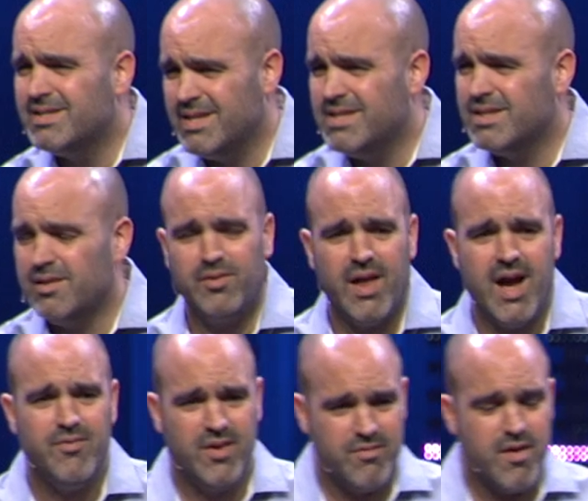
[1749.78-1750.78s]
season of
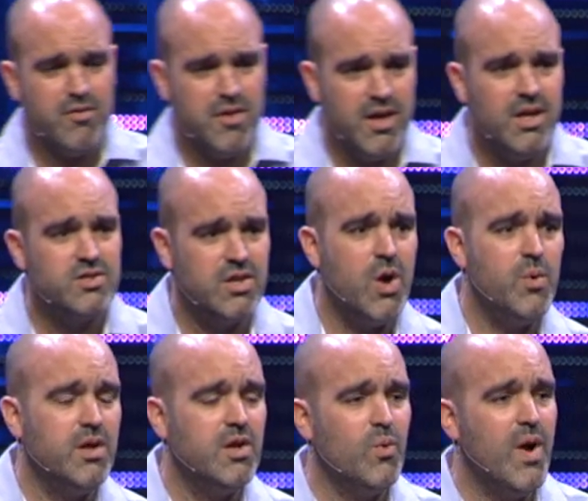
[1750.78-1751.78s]
life and if everything is
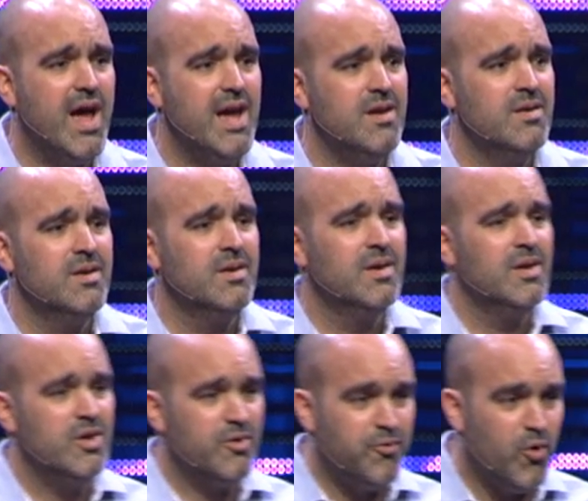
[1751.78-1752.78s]
going your way,
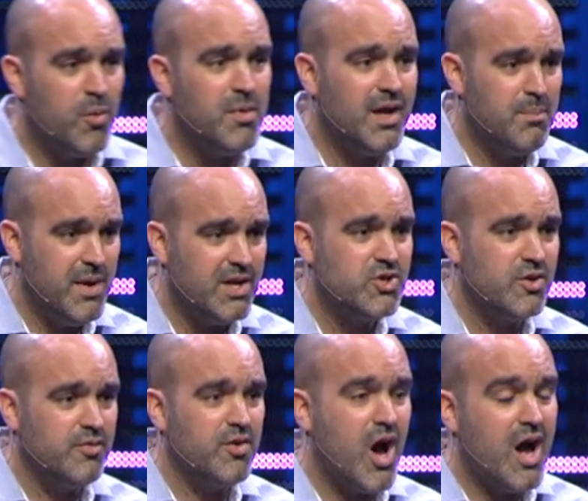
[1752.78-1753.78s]
you're forming a picture
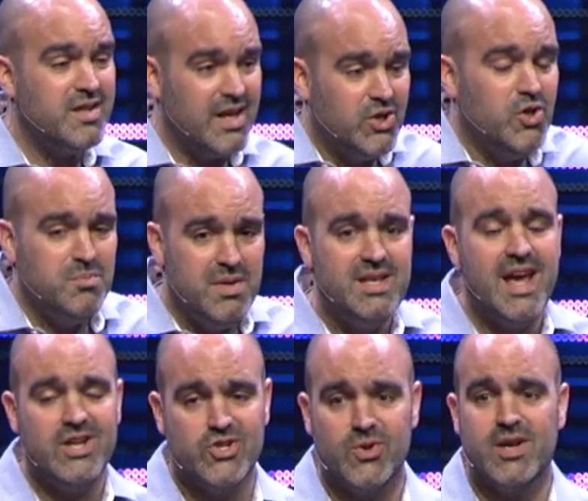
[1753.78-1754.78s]
of God that could be
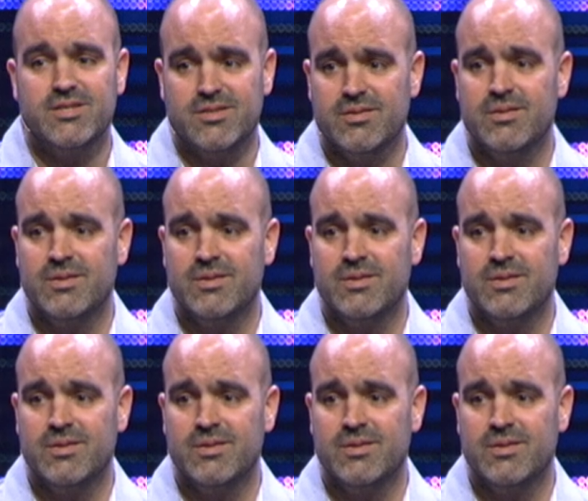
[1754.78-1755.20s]
dangerous.